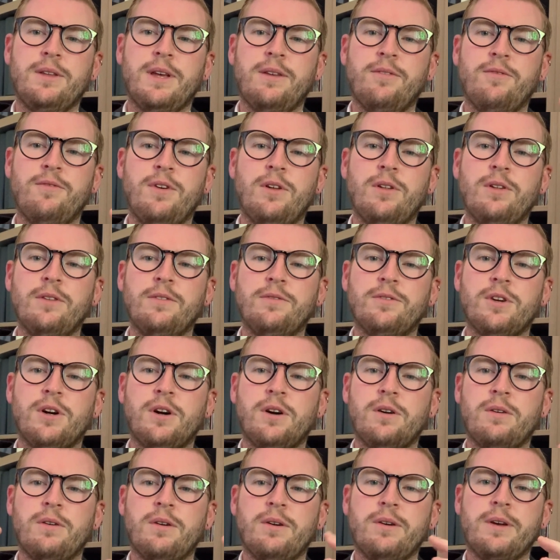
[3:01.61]
involved
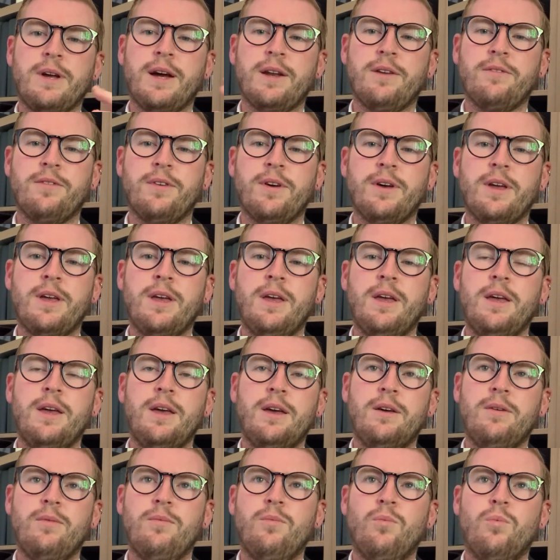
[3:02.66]
are kind of
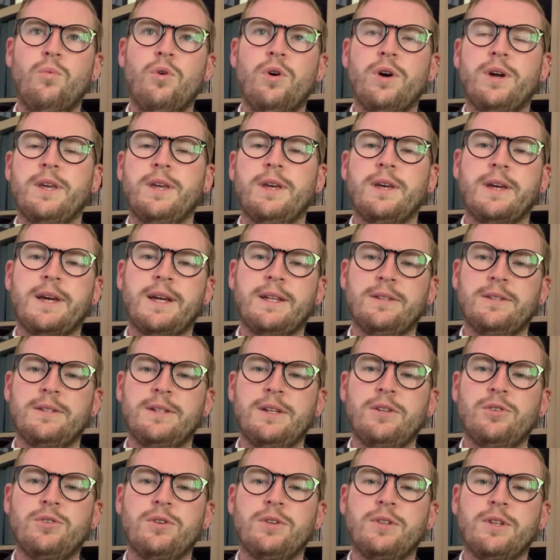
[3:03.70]
working against
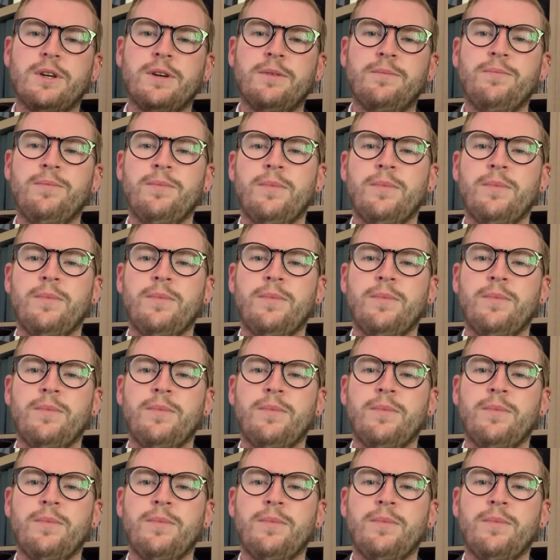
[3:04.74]
each other.